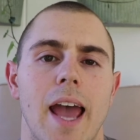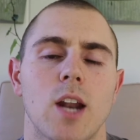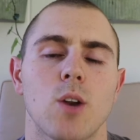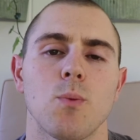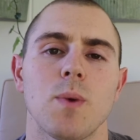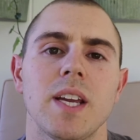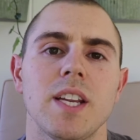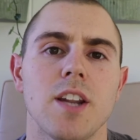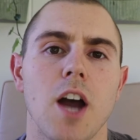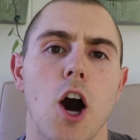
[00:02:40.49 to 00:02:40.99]

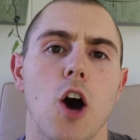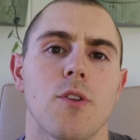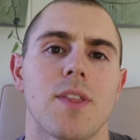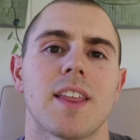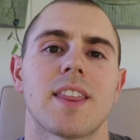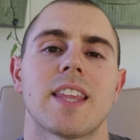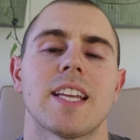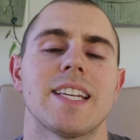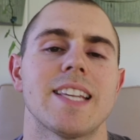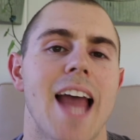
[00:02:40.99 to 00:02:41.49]
And we know
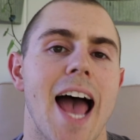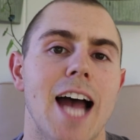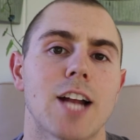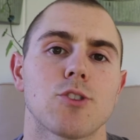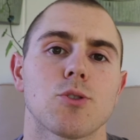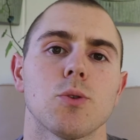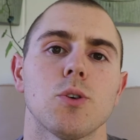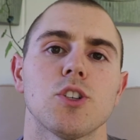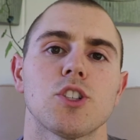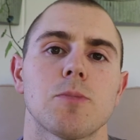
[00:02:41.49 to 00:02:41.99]
that the
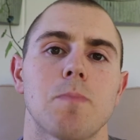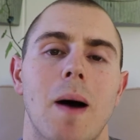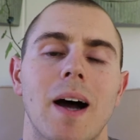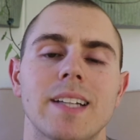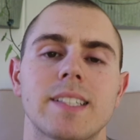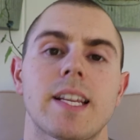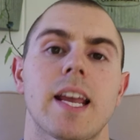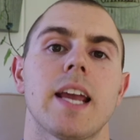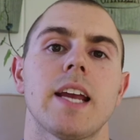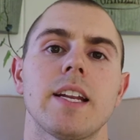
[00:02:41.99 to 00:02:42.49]
natural,
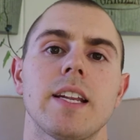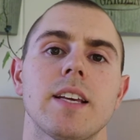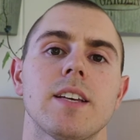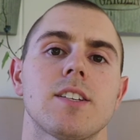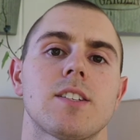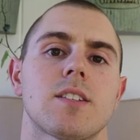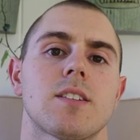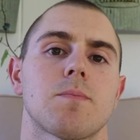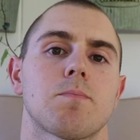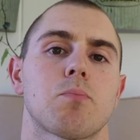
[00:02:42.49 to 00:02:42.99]

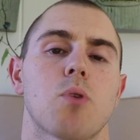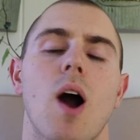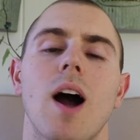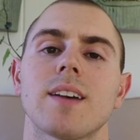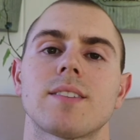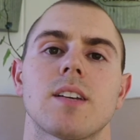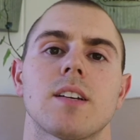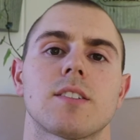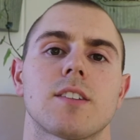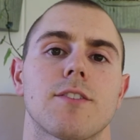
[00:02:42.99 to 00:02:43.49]
spontaneous
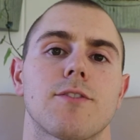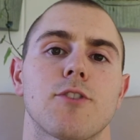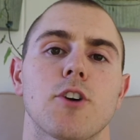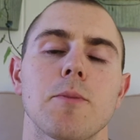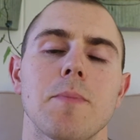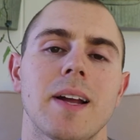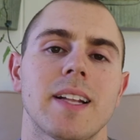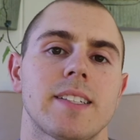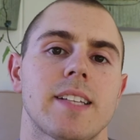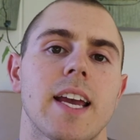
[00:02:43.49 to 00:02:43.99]
process of
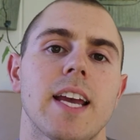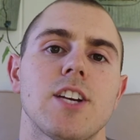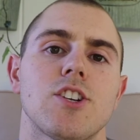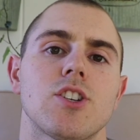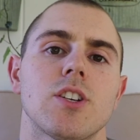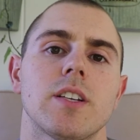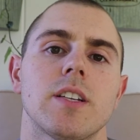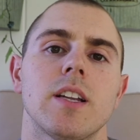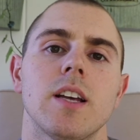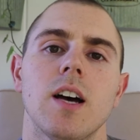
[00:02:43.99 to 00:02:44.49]

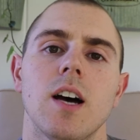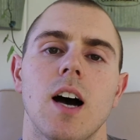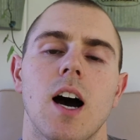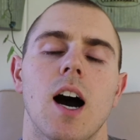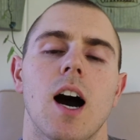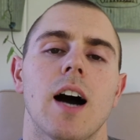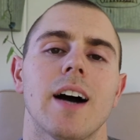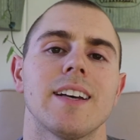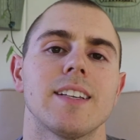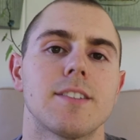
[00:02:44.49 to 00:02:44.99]
fermentation
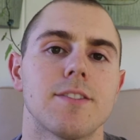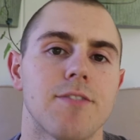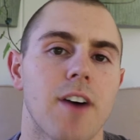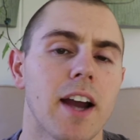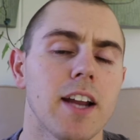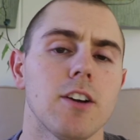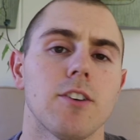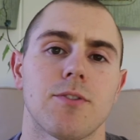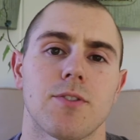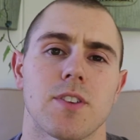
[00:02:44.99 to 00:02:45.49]
is
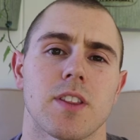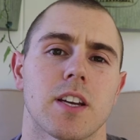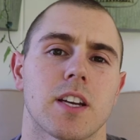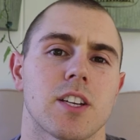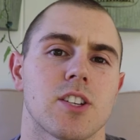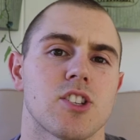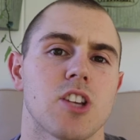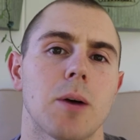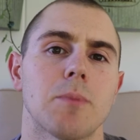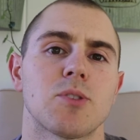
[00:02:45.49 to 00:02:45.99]
vital for the
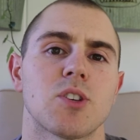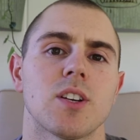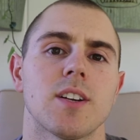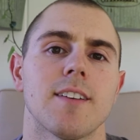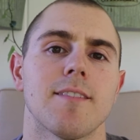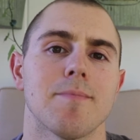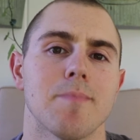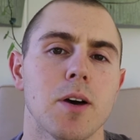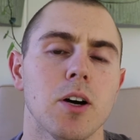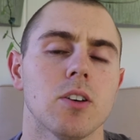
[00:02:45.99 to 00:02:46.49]
consumption
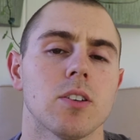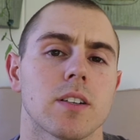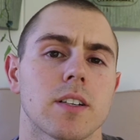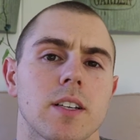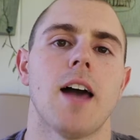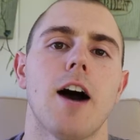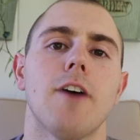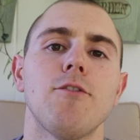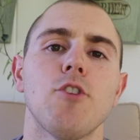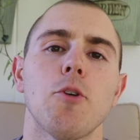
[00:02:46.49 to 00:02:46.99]
of milk.
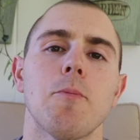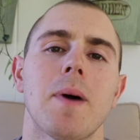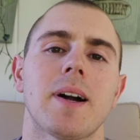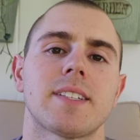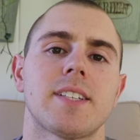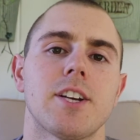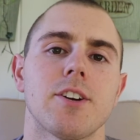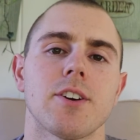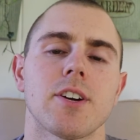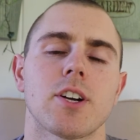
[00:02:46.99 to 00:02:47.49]
Helpful
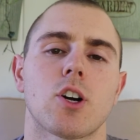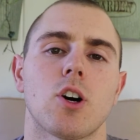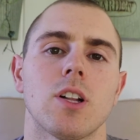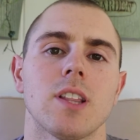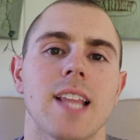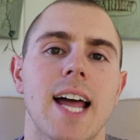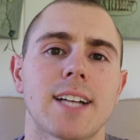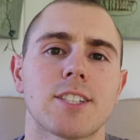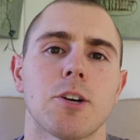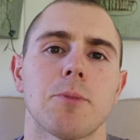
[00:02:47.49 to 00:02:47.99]
bacteria
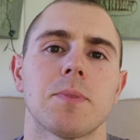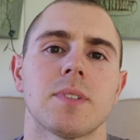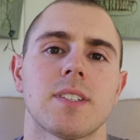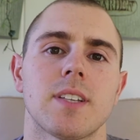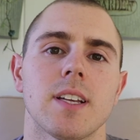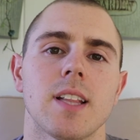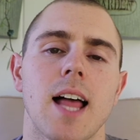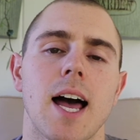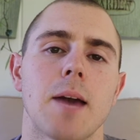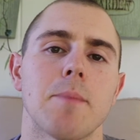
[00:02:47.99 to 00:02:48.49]
called
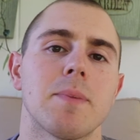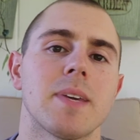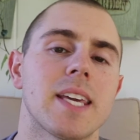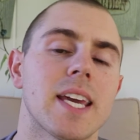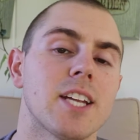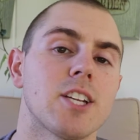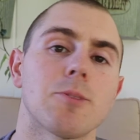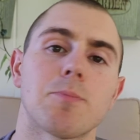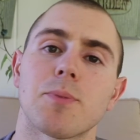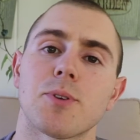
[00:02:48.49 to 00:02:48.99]
lactobacilli
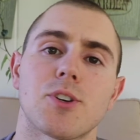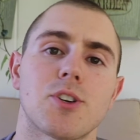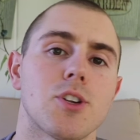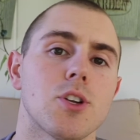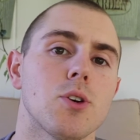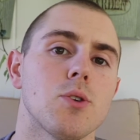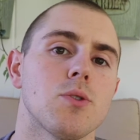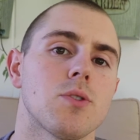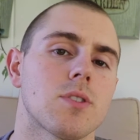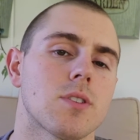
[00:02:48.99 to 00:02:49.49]
begin to
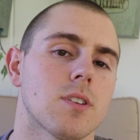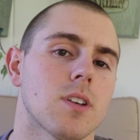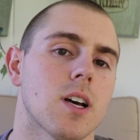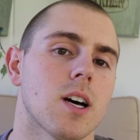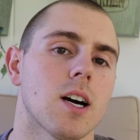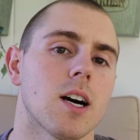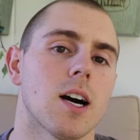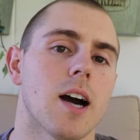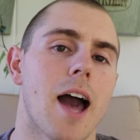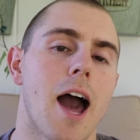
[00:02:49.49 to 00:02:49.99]
produce
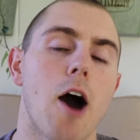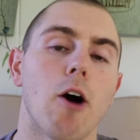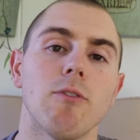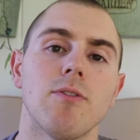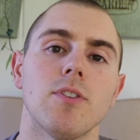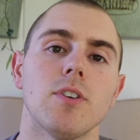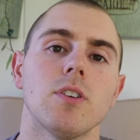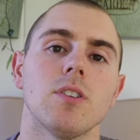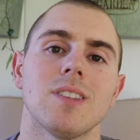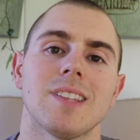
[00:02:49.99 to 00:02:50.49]

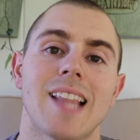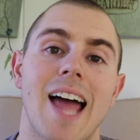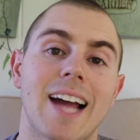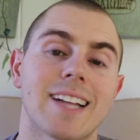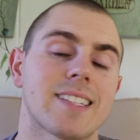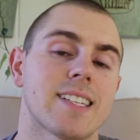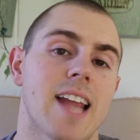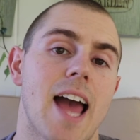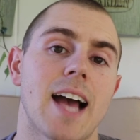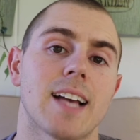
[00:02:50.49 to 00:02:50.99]
helpful
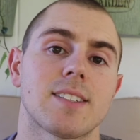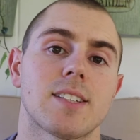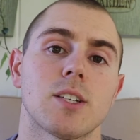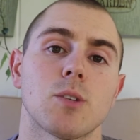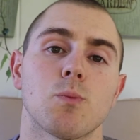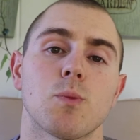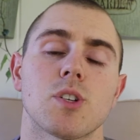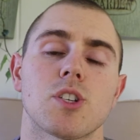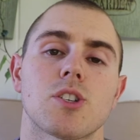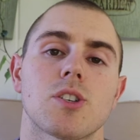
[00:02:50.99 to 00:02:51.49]
lactic acid,
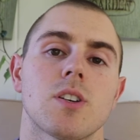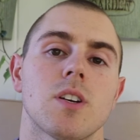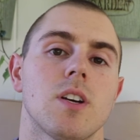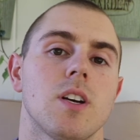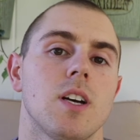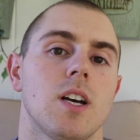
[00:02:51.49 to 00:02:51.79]
which